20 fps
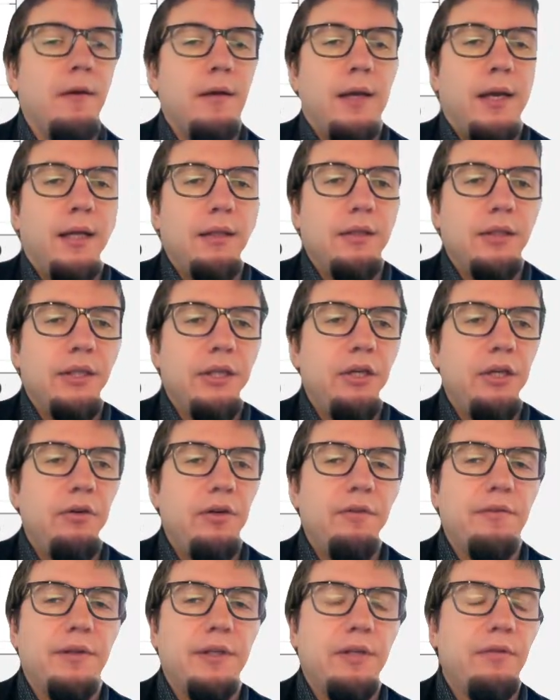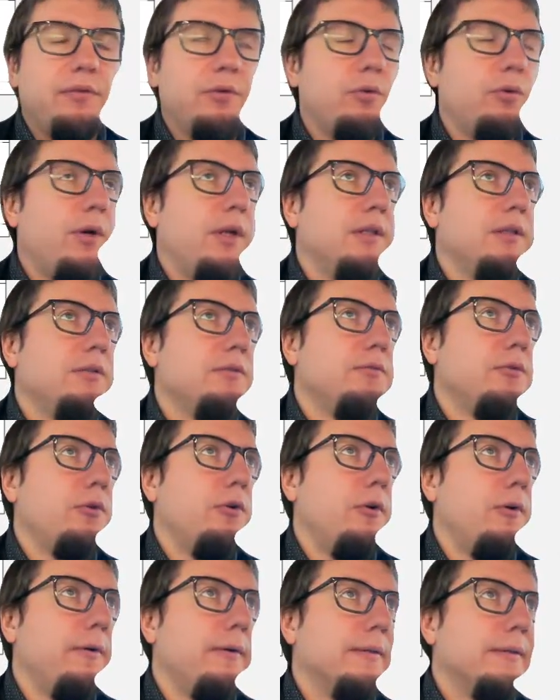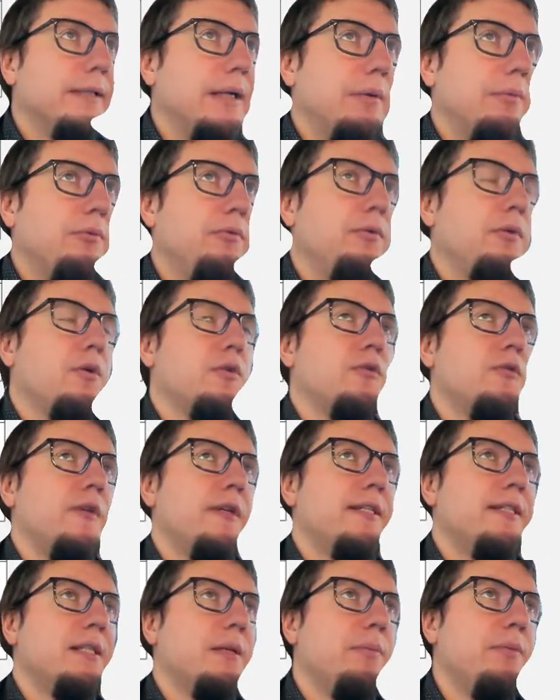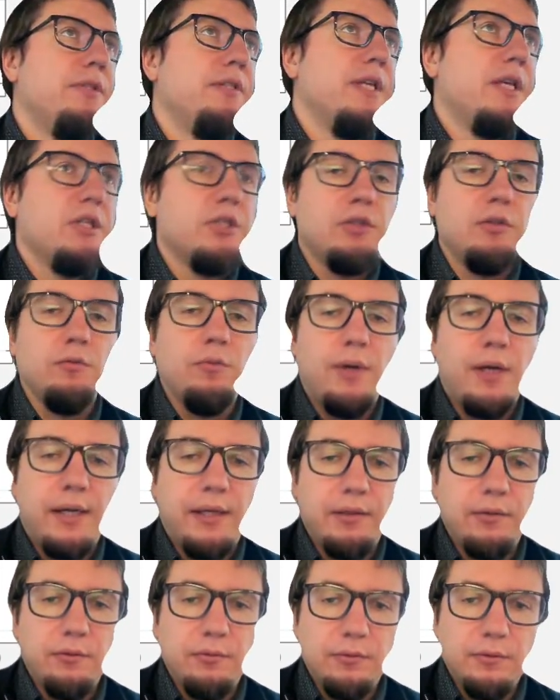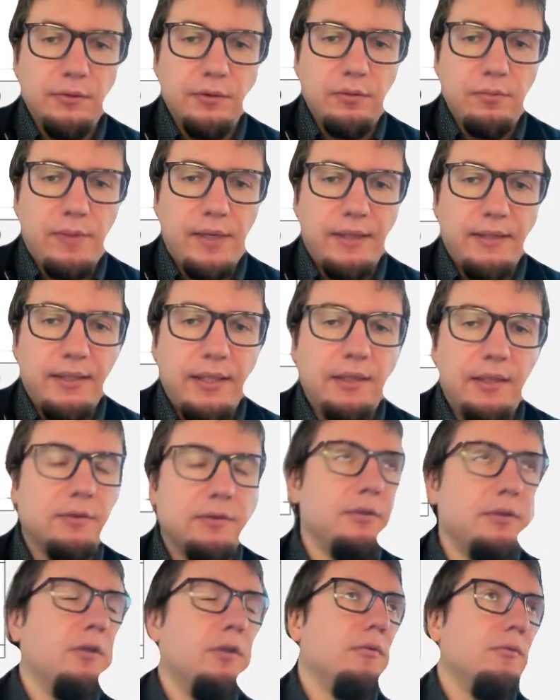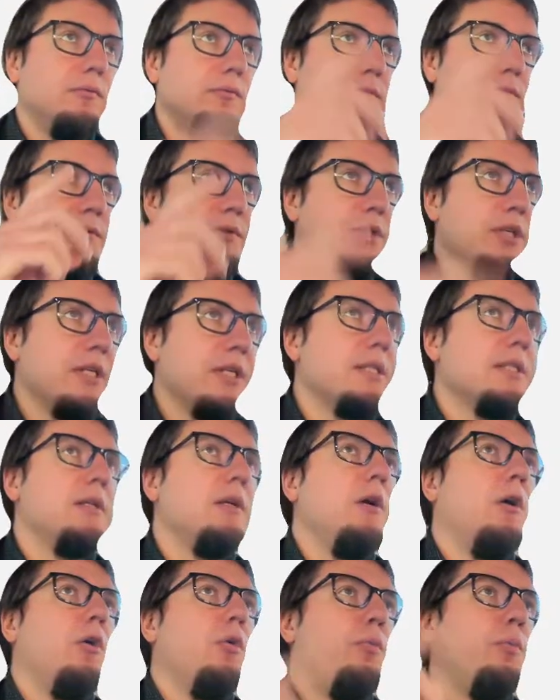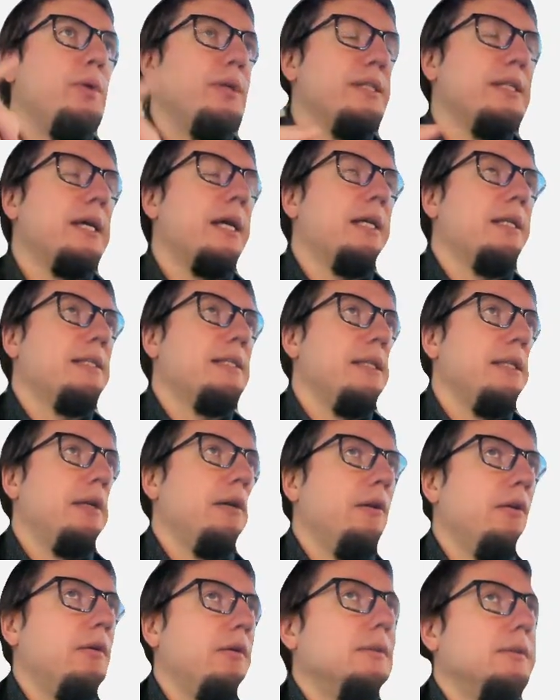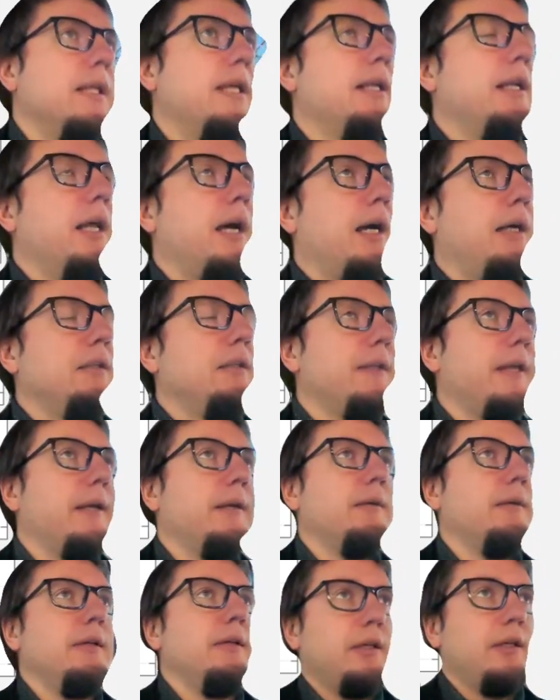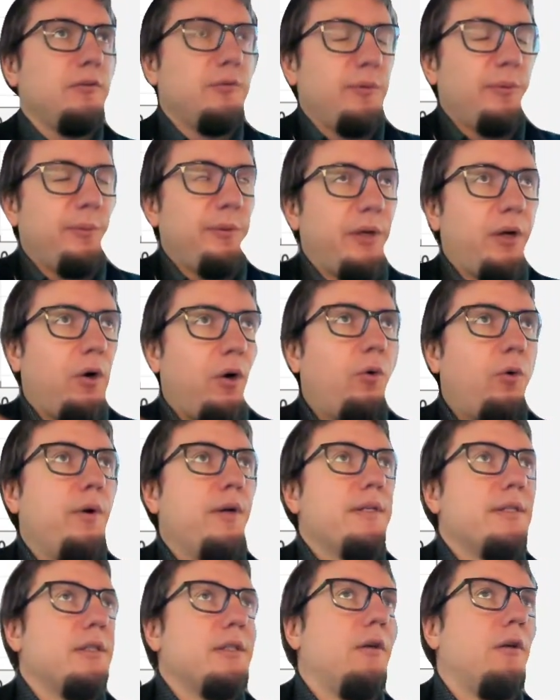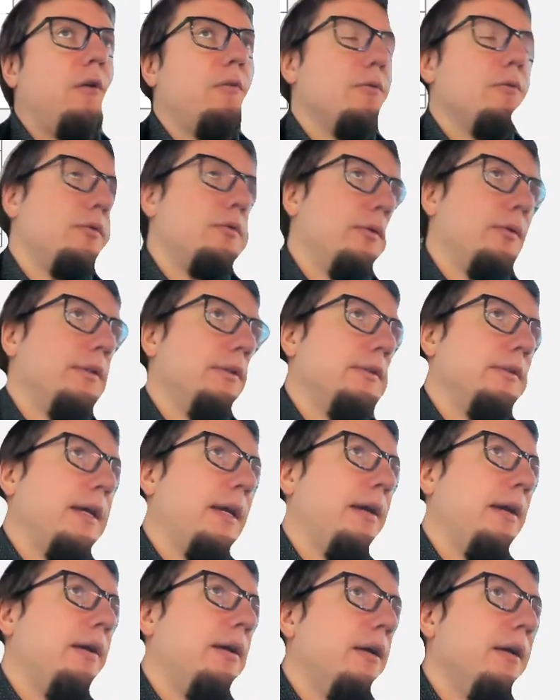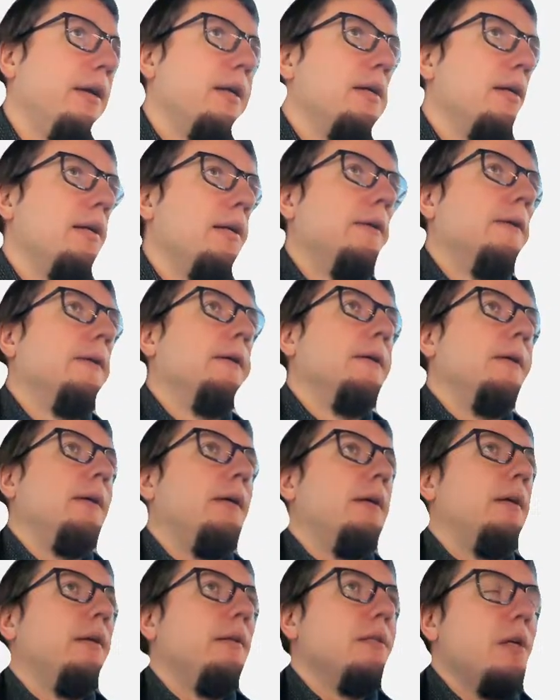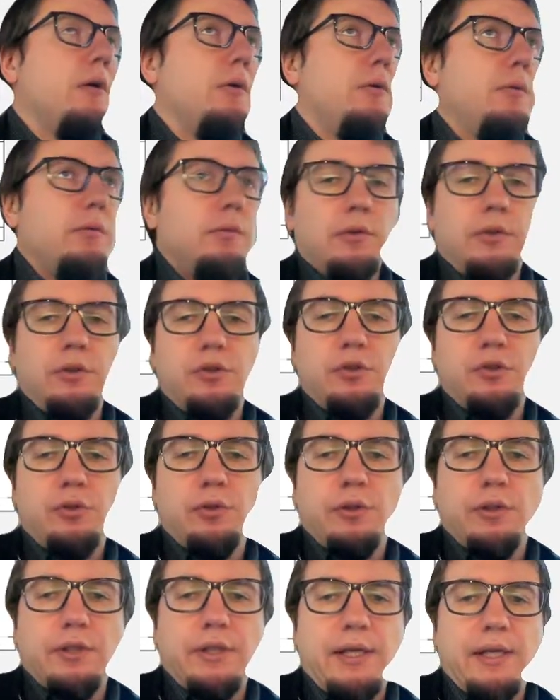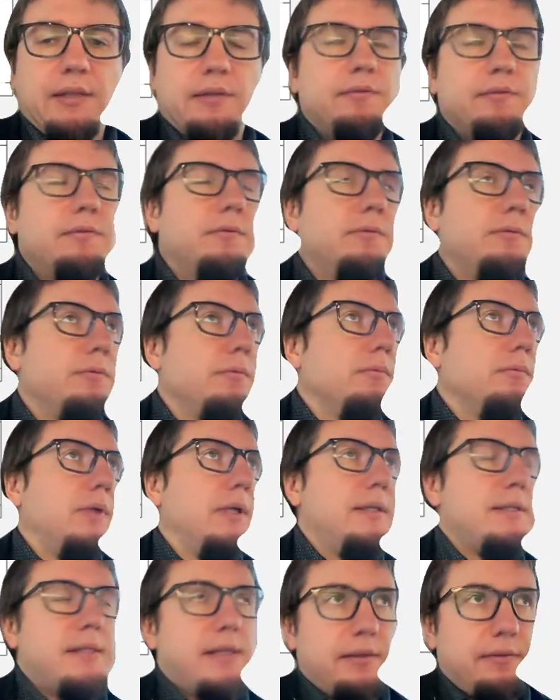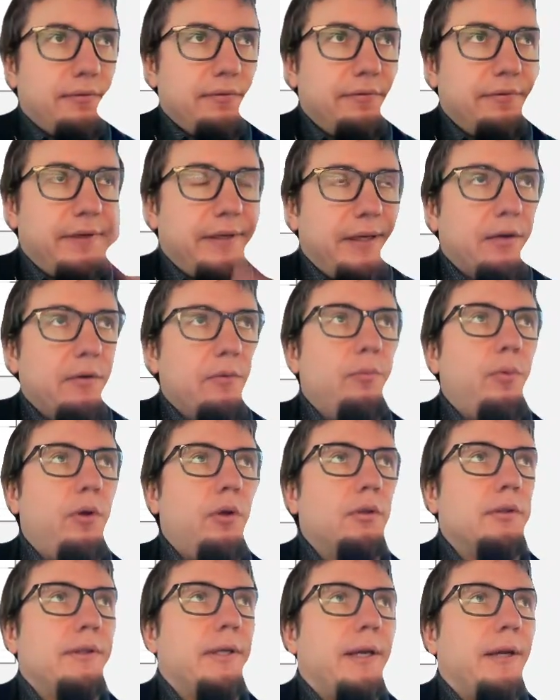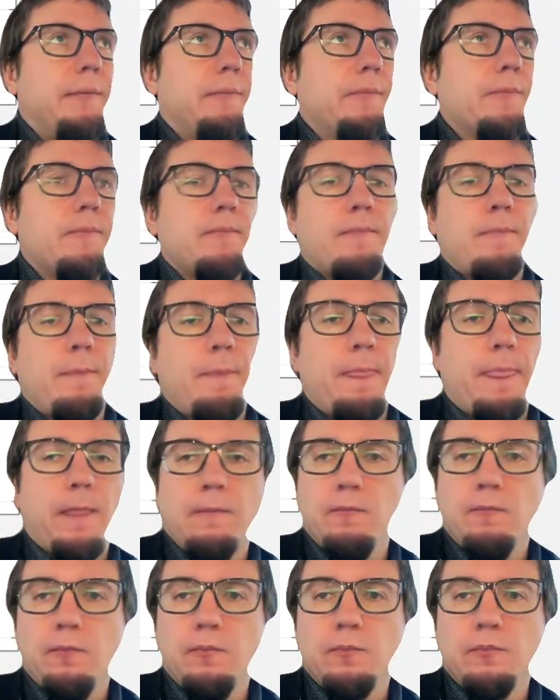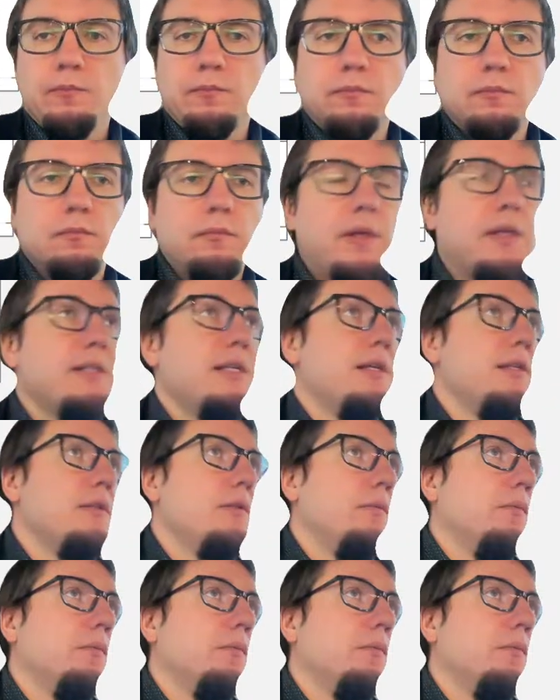And here, even if you run it for a longer time with constraint stabilization, while it might not, just go precisely along the line, yeah, it will be always close to it, yeah. So it shouldn't get, let's say, thicker plot, yeah. Make sense?